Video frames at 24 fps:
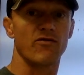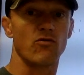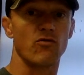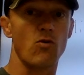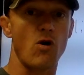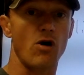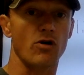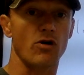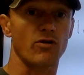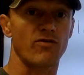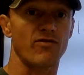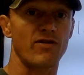
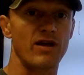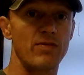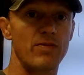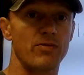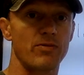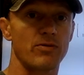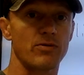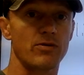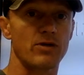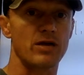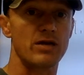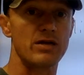water
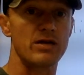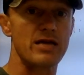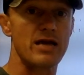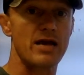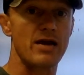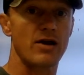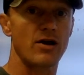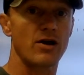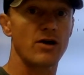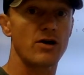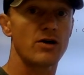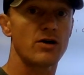vapor in the
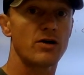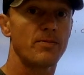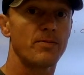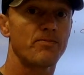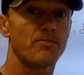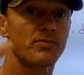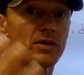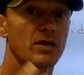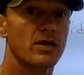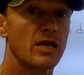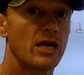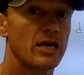air.
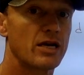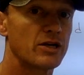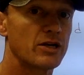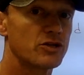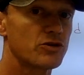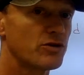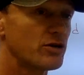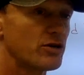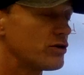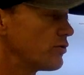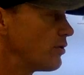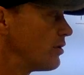It can
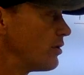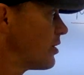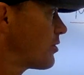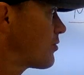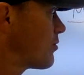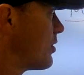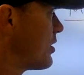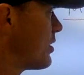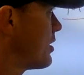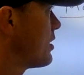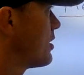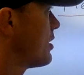turn into a
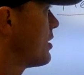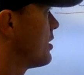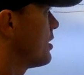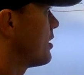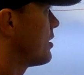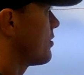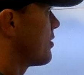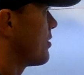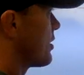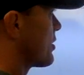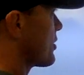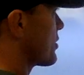liquid.
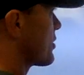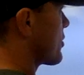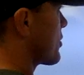That is